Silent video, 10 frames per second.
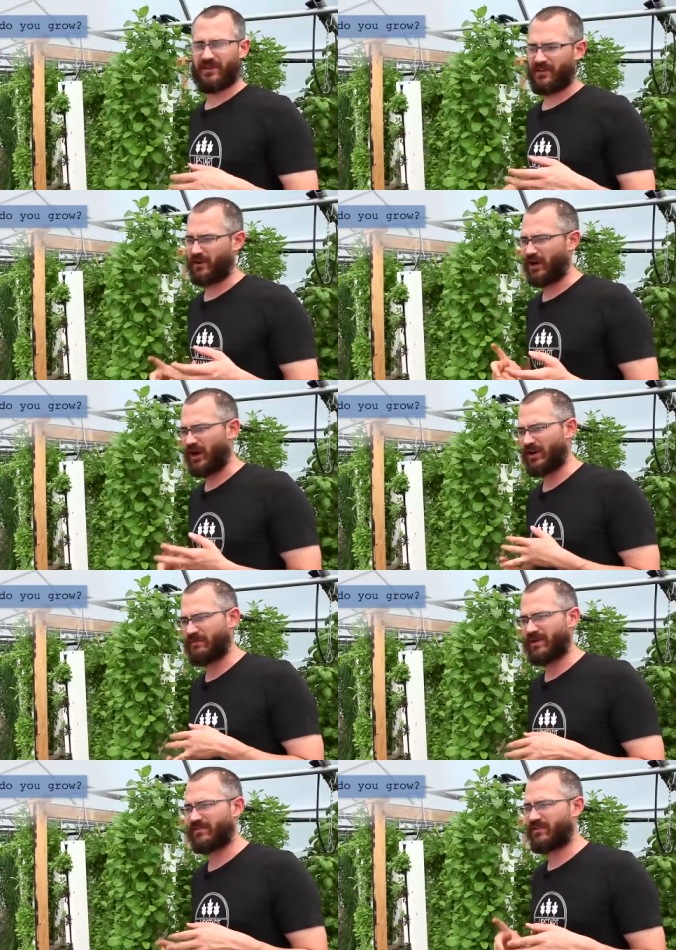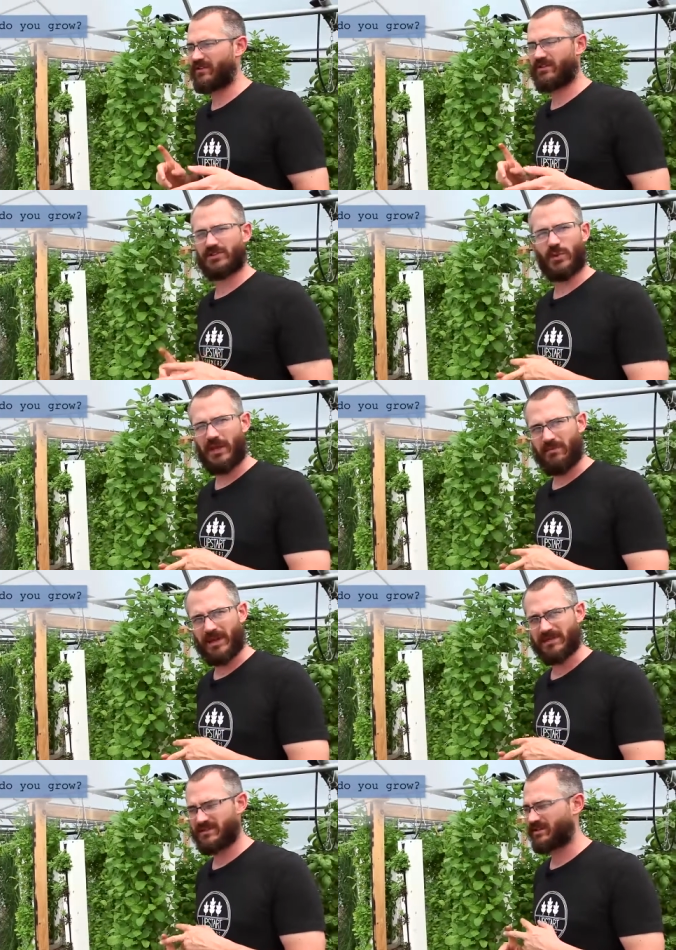and your garden mints and your sweet
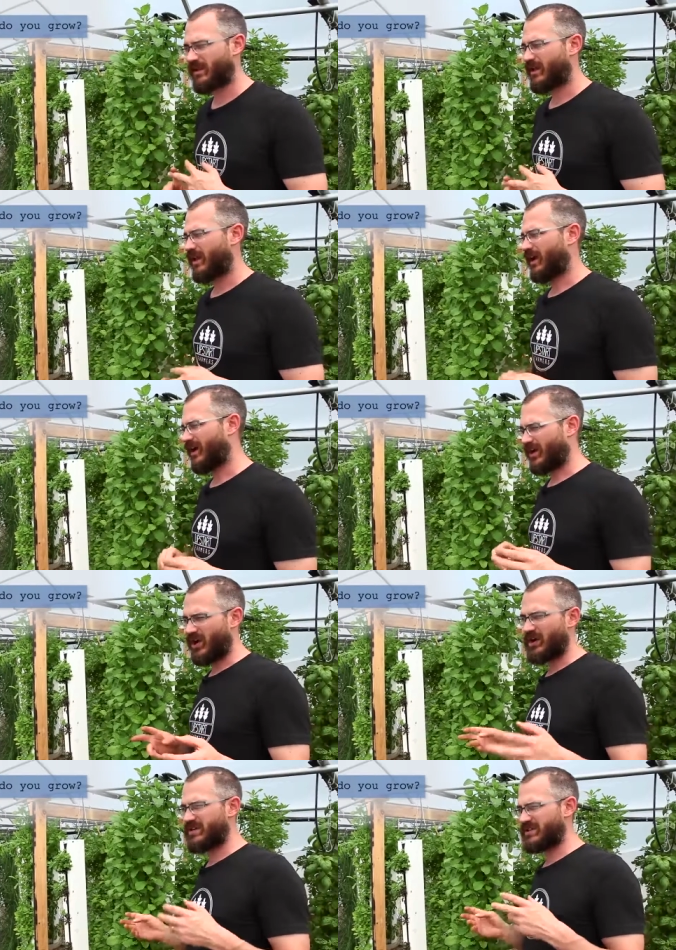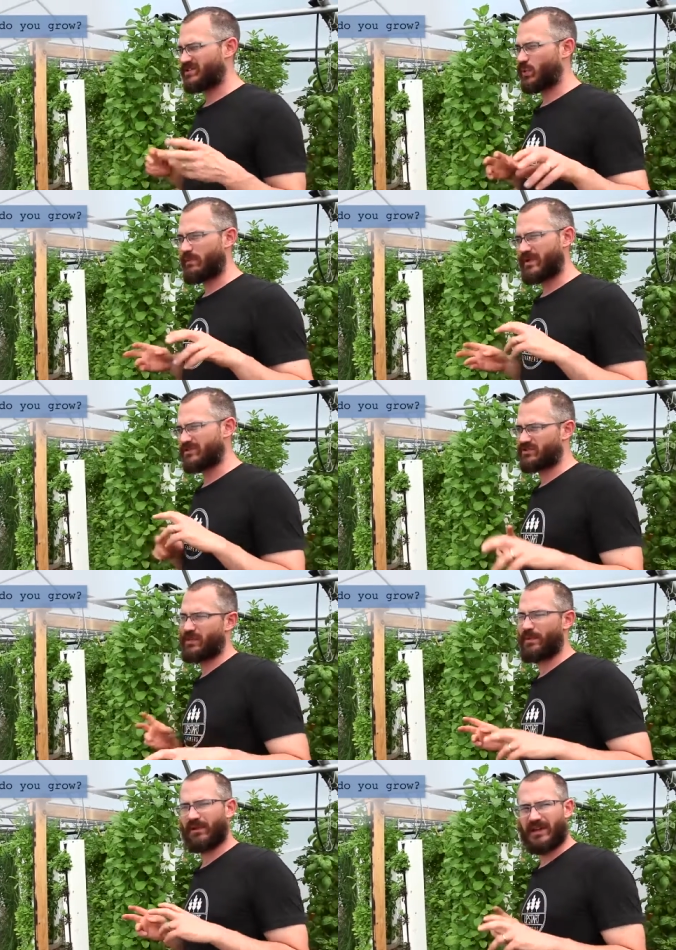mints. Uh, garden and sweet mints are
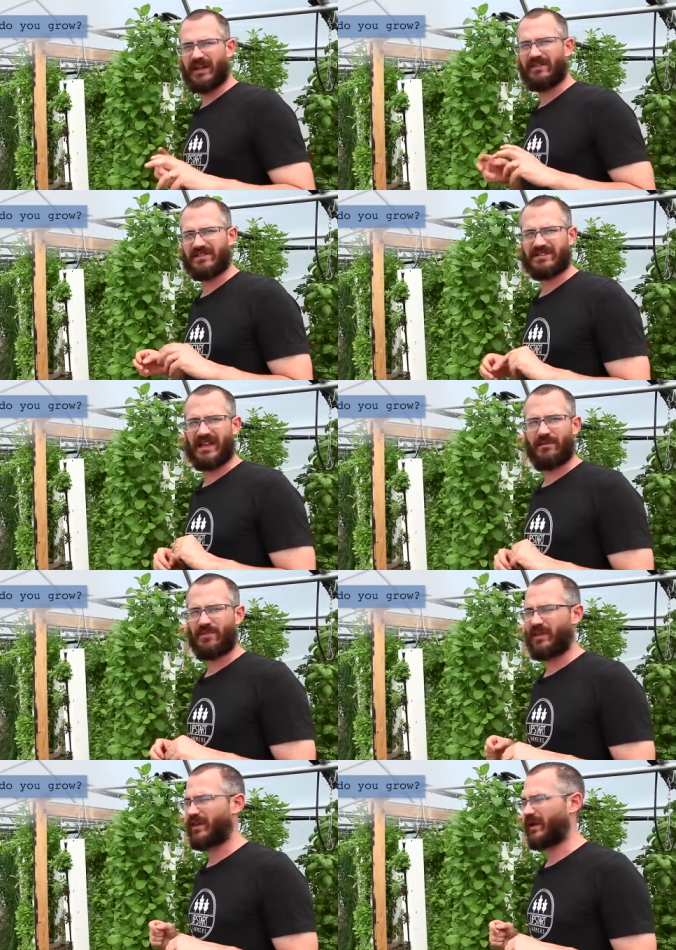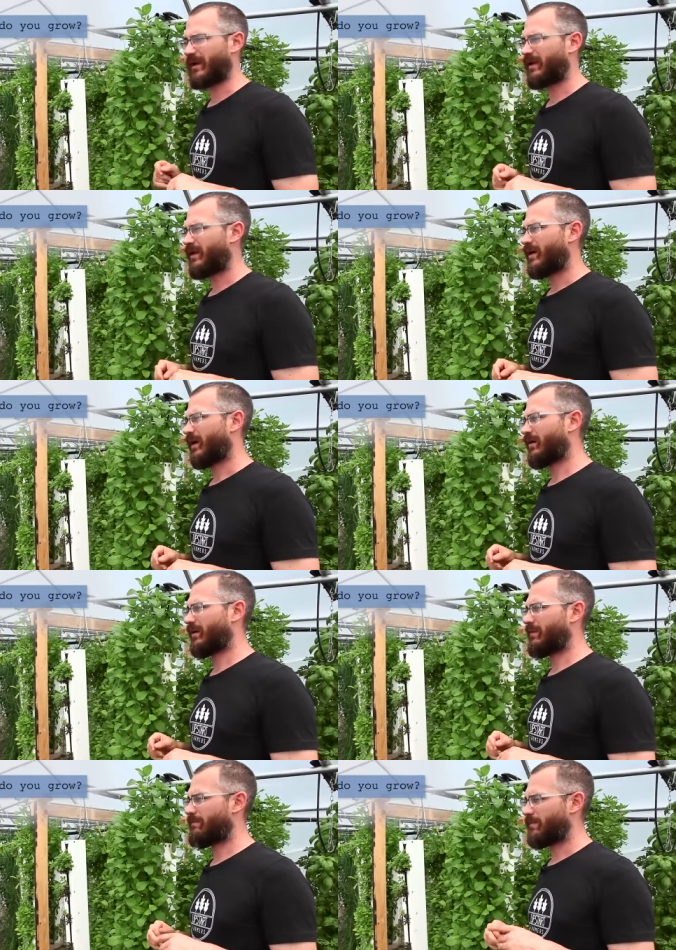typically kind of the same thing.
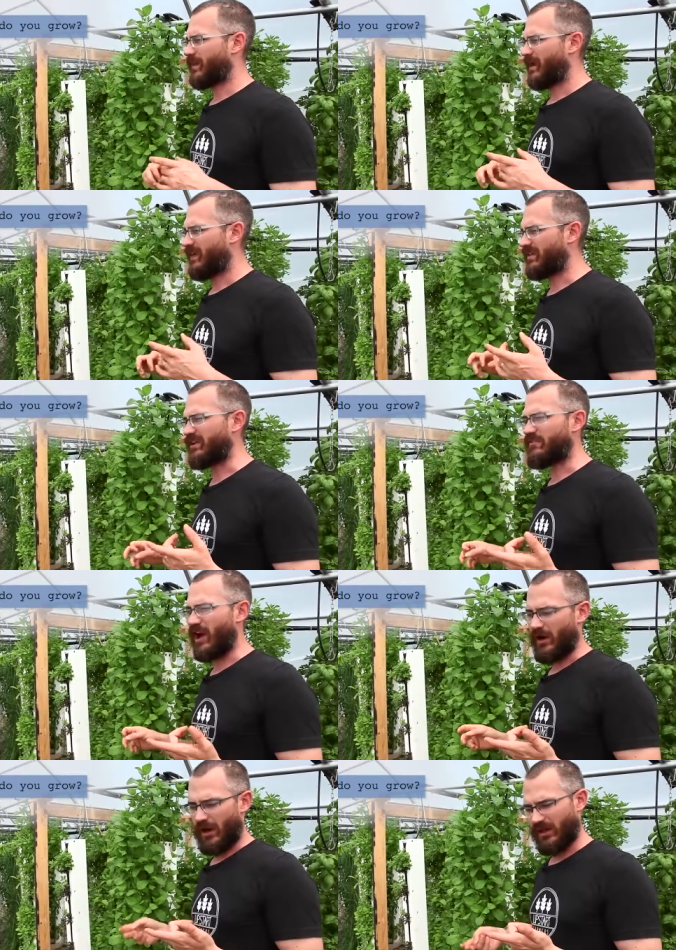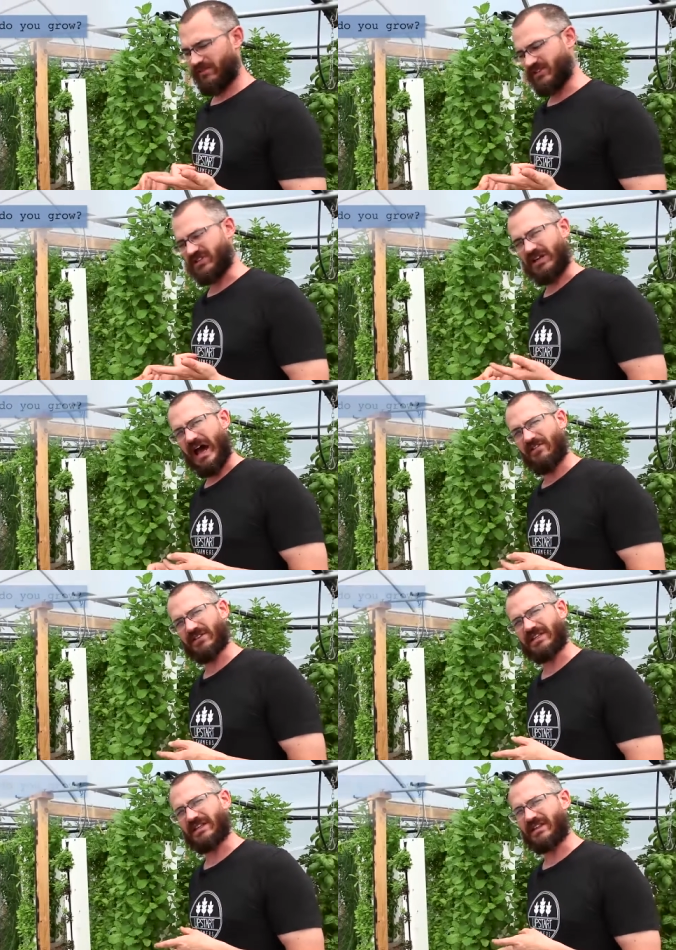Um, and then you've got all of these
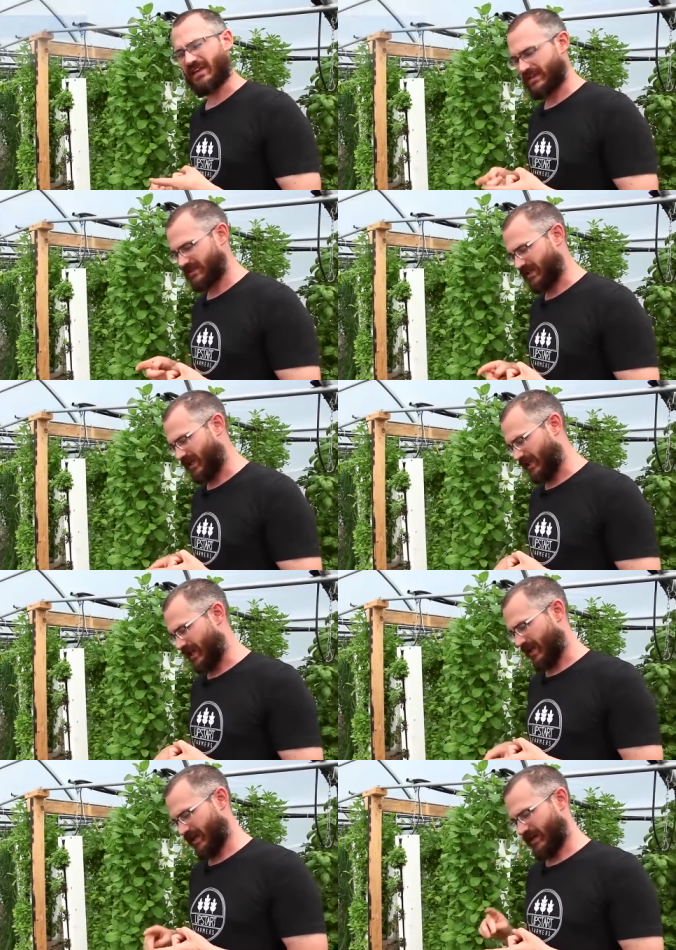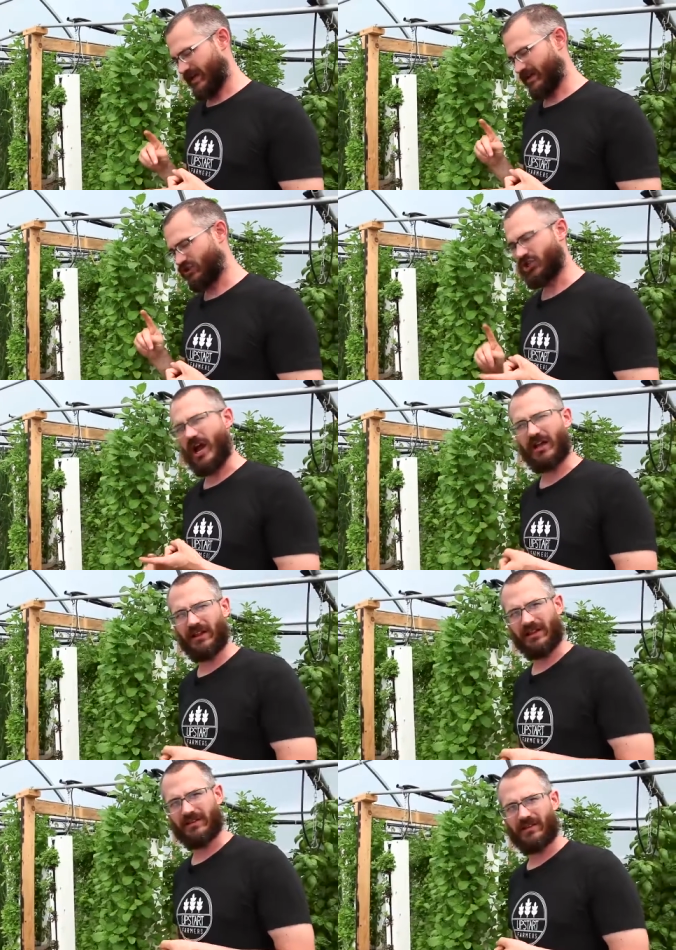novelty things uh, like uh,
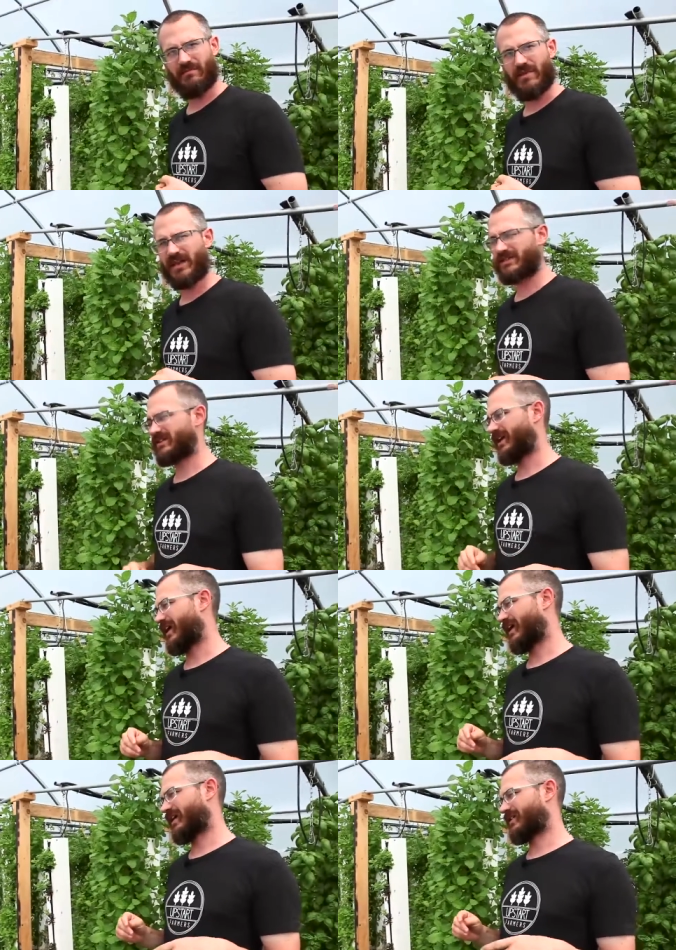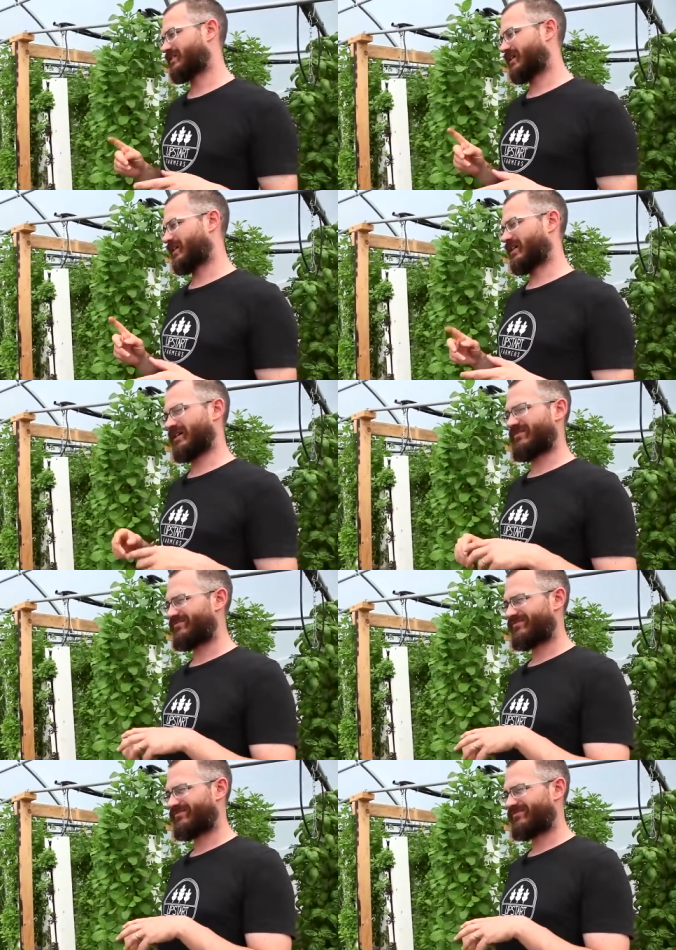chocolate mint and uh,